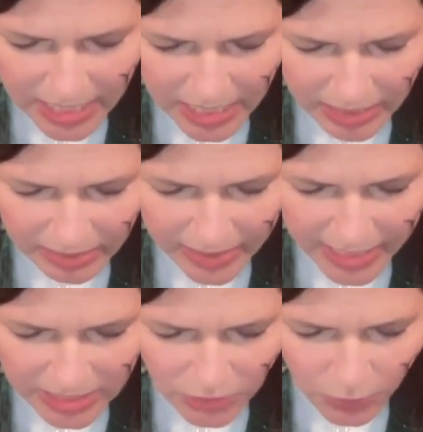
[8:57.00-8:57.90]
And I'd
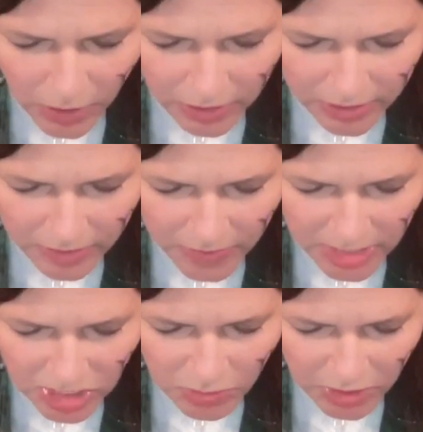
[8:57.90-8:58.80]
like to welcome the
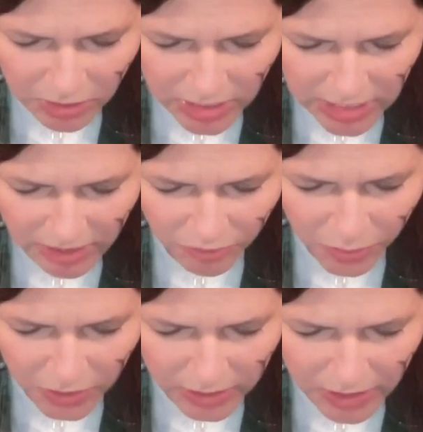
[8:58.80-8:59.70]
spirits of
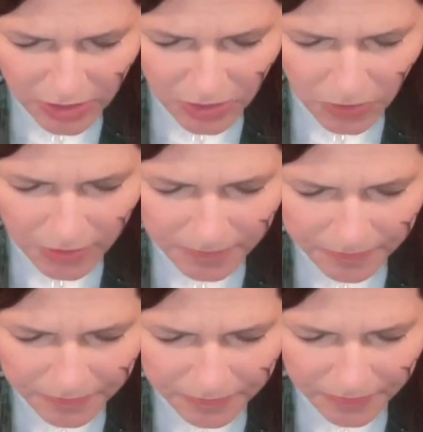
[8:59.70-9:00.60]
below,
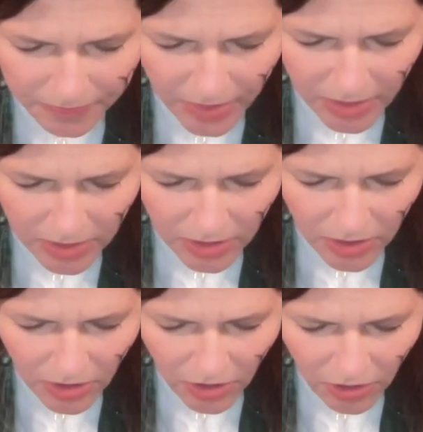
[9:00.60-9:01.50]

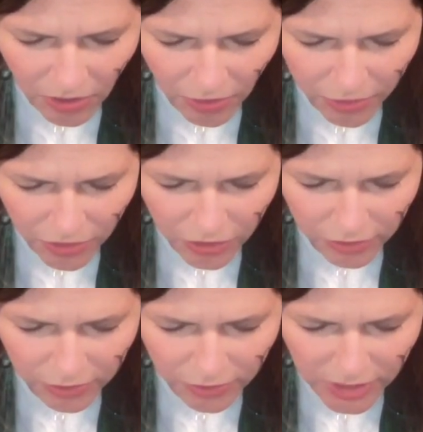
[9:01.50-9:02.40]
all the
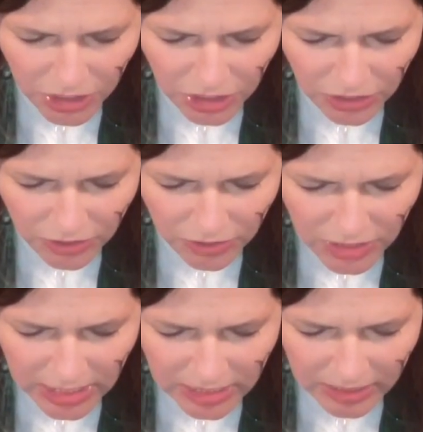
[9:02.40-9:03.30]
earth
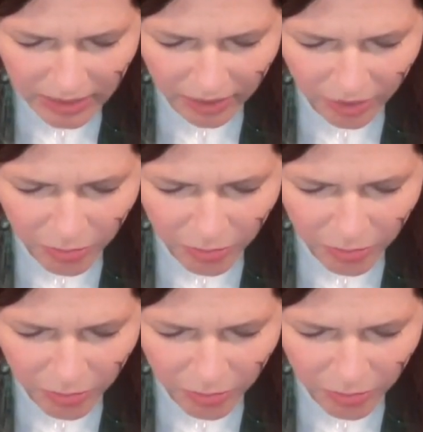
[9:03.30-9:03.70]
creatures, the